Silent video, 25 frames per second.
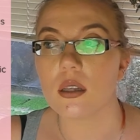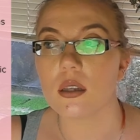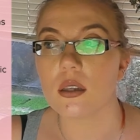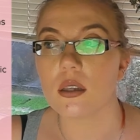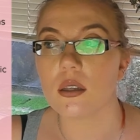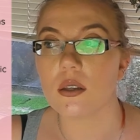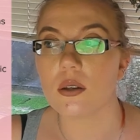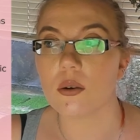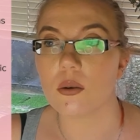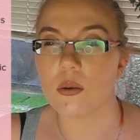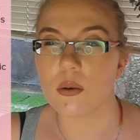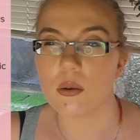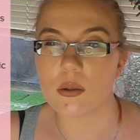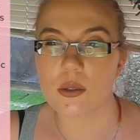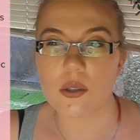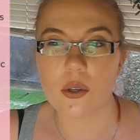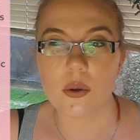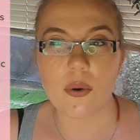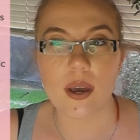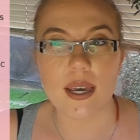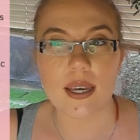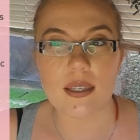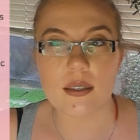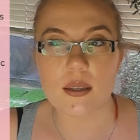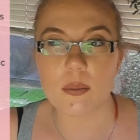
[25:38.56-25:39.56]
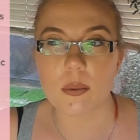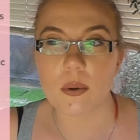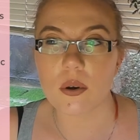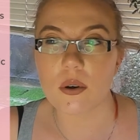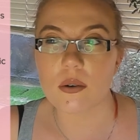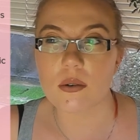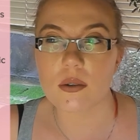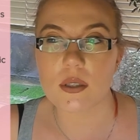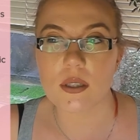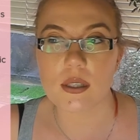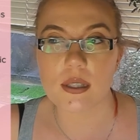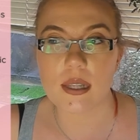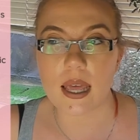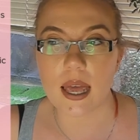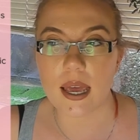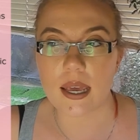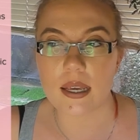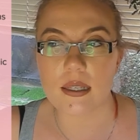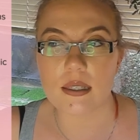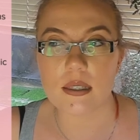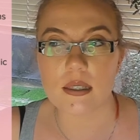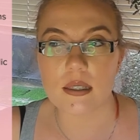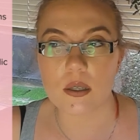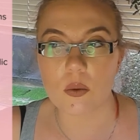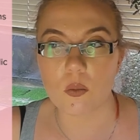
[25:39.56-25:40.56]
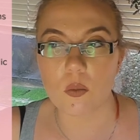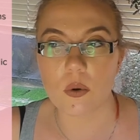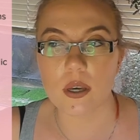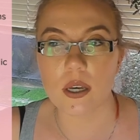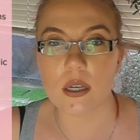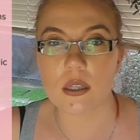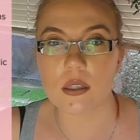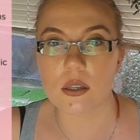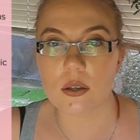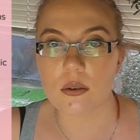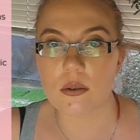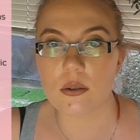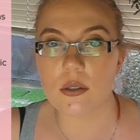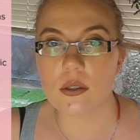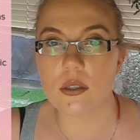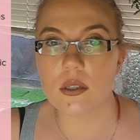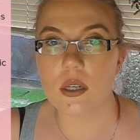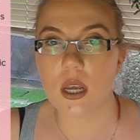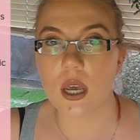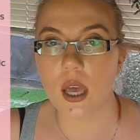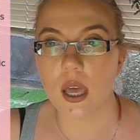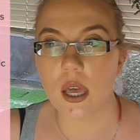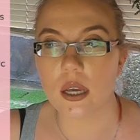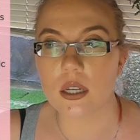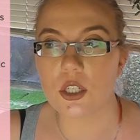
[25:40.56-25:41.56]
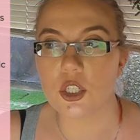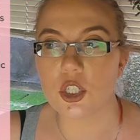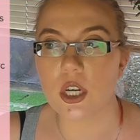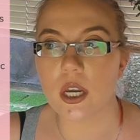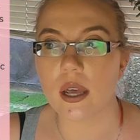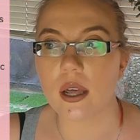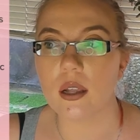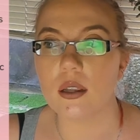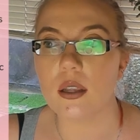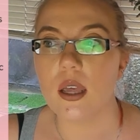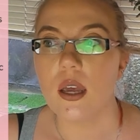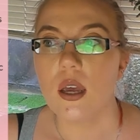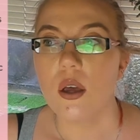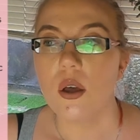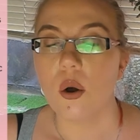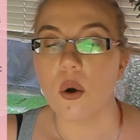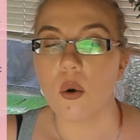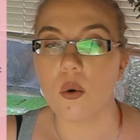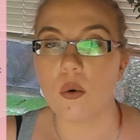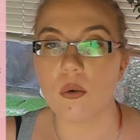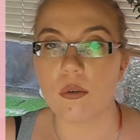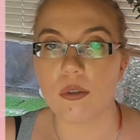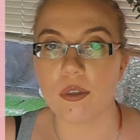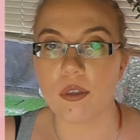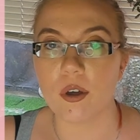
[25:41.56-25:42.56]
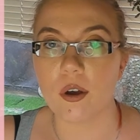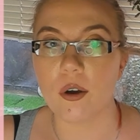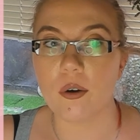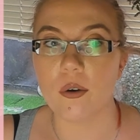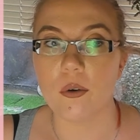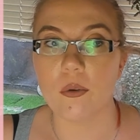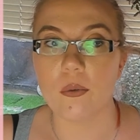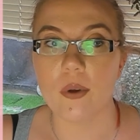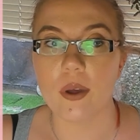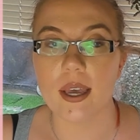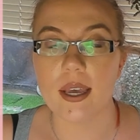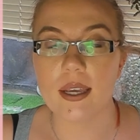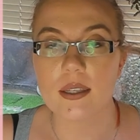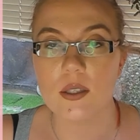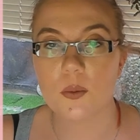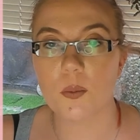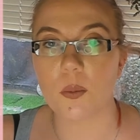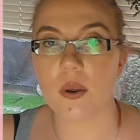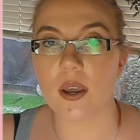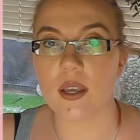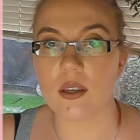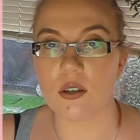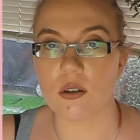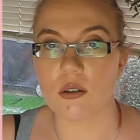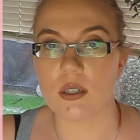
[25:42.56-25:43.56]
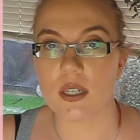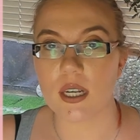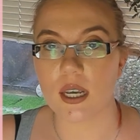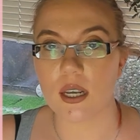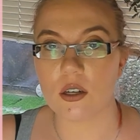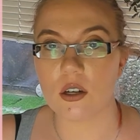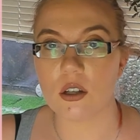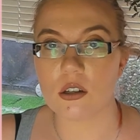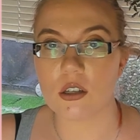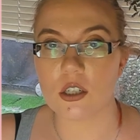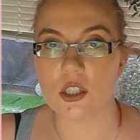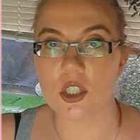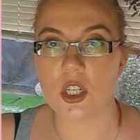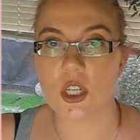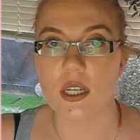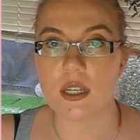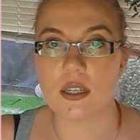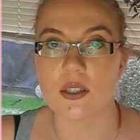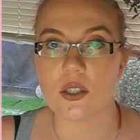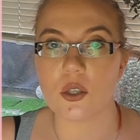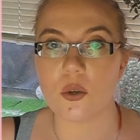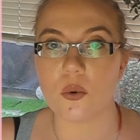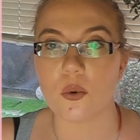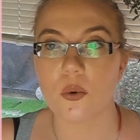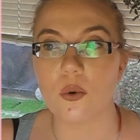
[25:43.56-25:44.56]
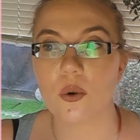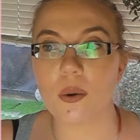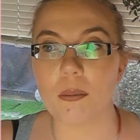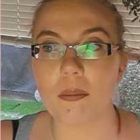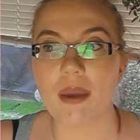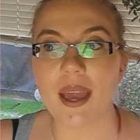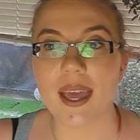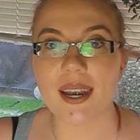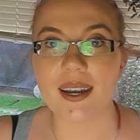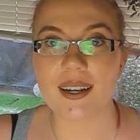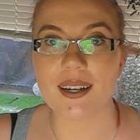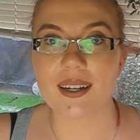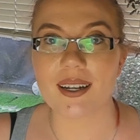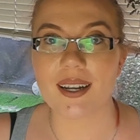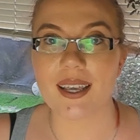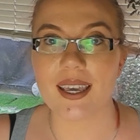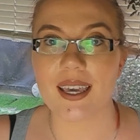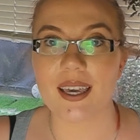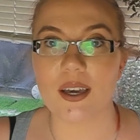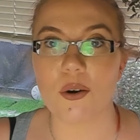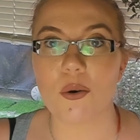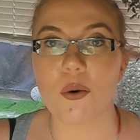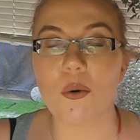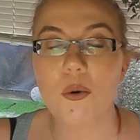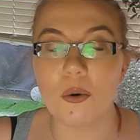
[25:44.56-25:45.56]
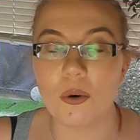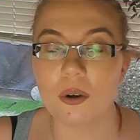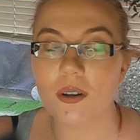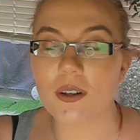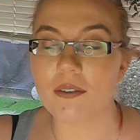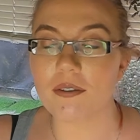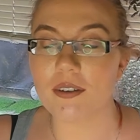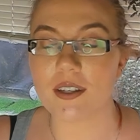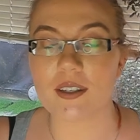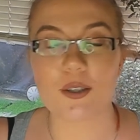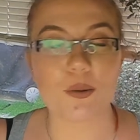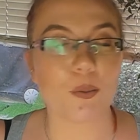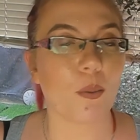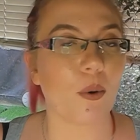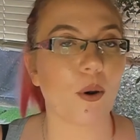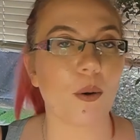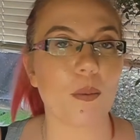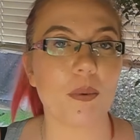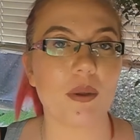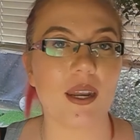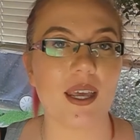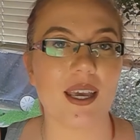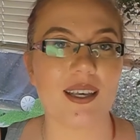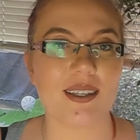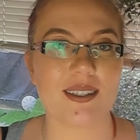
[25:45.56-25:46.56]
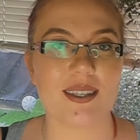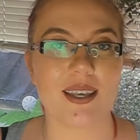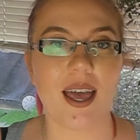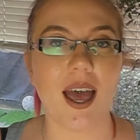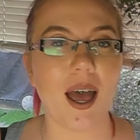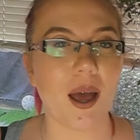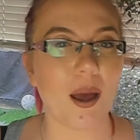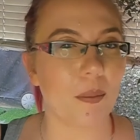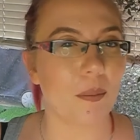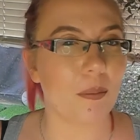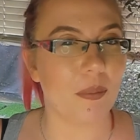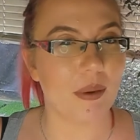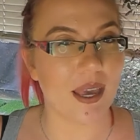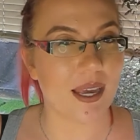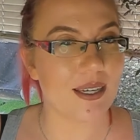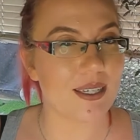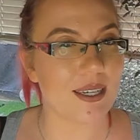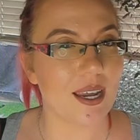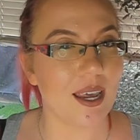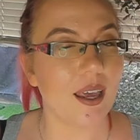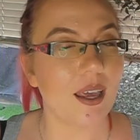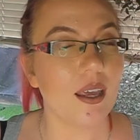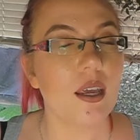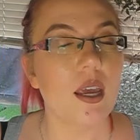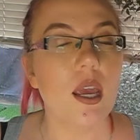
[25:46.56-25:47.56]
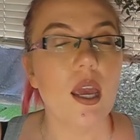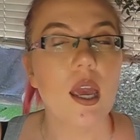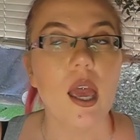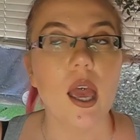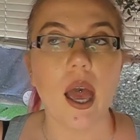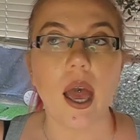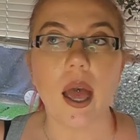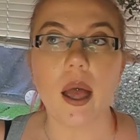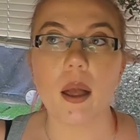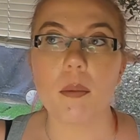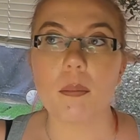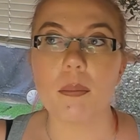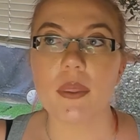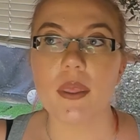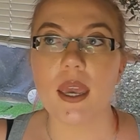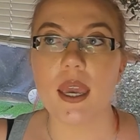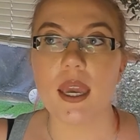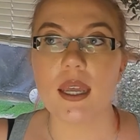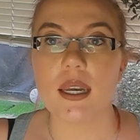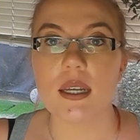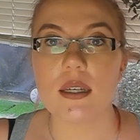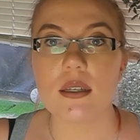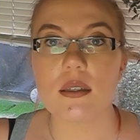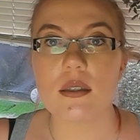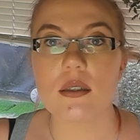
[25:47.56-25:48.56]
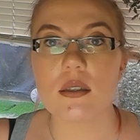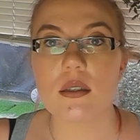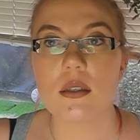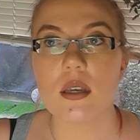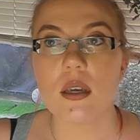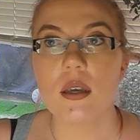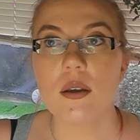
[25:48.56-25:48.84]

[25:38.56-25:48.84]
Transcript: also, I suppose, lies somewhere close to hard gel, although it's brand new technology, so automatically all of its properties are better. It's